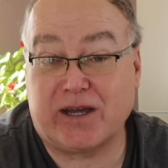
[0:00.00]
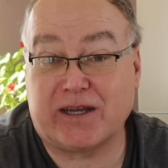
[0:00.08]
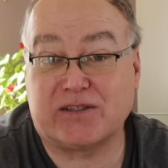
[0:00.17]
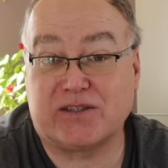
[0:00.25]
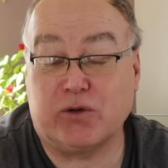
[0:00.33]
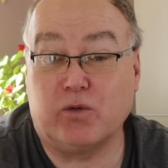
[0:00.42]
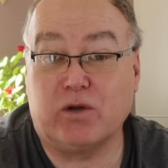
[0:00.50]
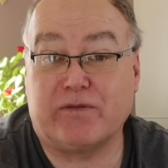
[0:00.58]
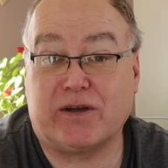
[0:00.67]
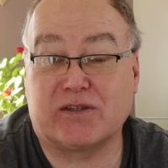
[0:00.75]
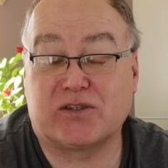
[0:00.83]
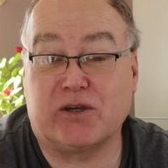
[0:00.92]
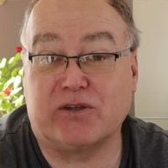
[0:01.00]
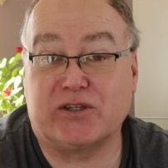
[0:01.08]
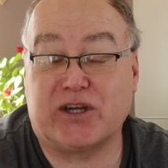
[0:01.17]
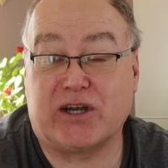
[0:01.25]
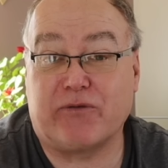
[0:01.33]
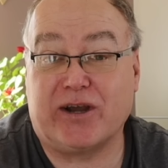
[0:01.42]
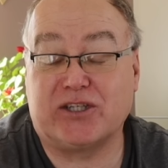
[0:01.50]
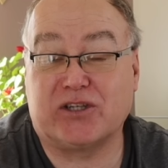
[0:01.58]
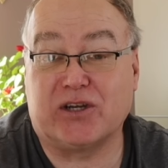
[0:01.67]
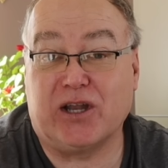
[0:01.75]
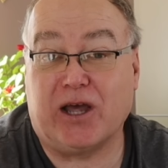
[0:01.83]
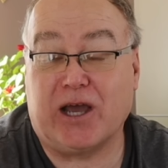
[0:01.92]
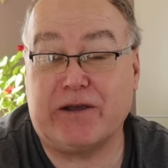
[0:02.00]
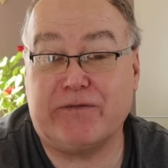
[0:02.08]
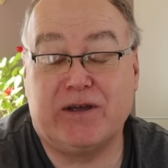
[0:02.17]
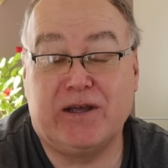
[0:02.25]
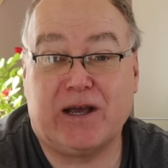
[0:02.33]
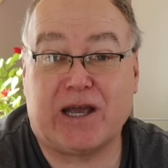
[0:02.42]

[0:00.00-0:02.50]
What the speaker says: I can see all of our solar generation live.